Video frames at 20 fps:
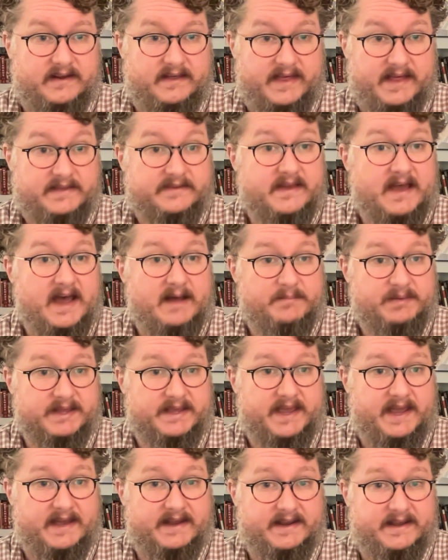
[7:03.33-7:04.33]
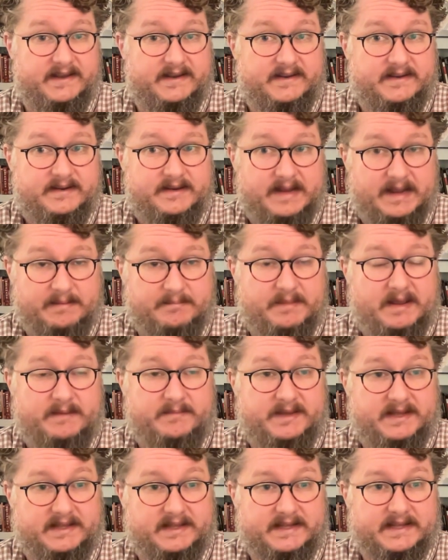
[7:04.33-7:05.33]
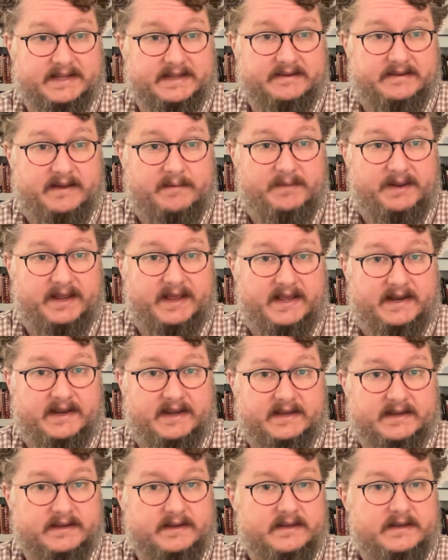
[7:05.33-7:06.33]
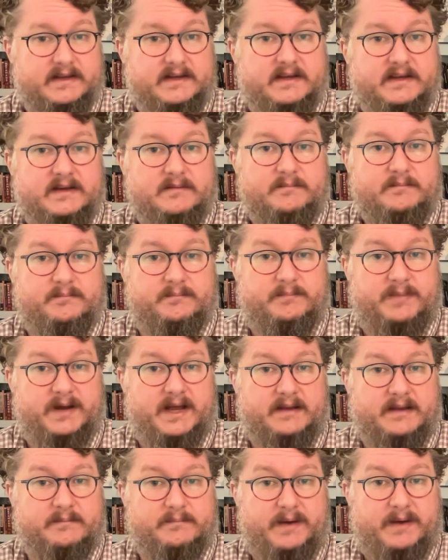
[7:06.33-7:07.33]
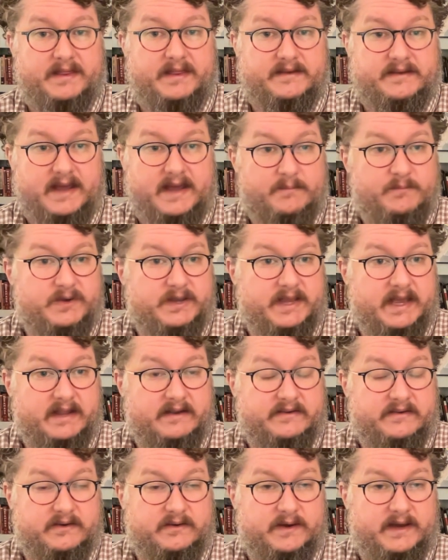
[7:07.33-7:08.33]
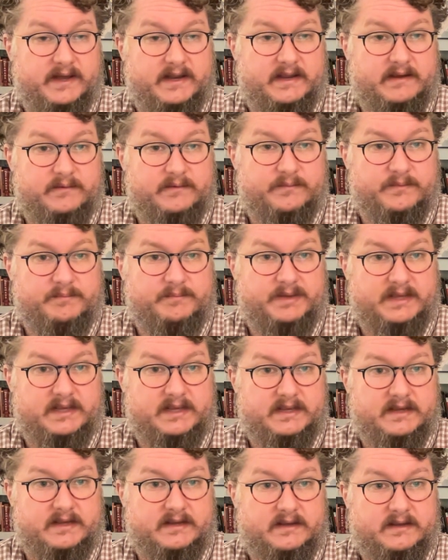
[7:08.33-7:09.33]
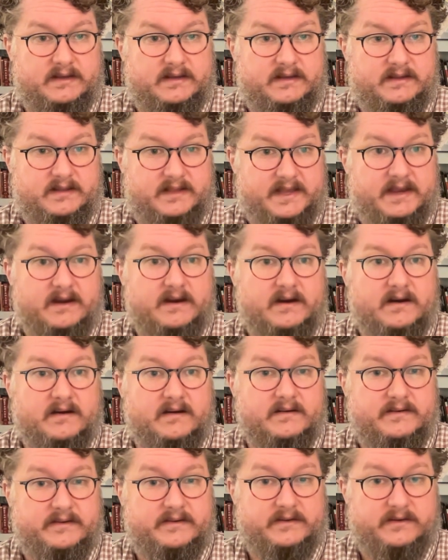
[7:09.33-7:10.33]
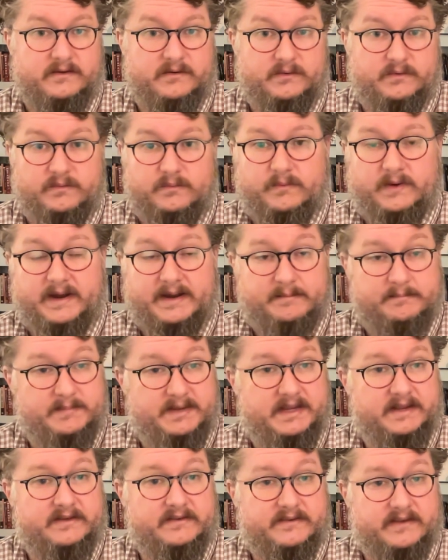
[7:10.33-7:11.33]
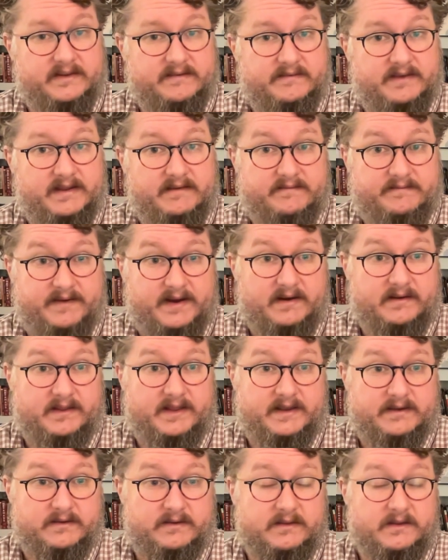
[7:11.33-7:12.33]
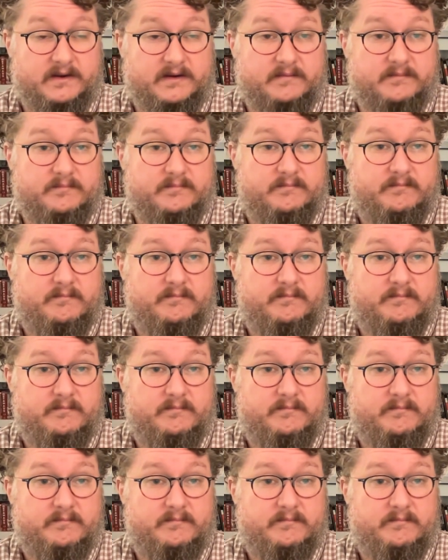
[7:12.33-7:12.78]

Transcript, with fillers: Now that's complicated and maybe a little intimidating, but by the time we get to it, it will be clear to you what it means and and fair and you'll learn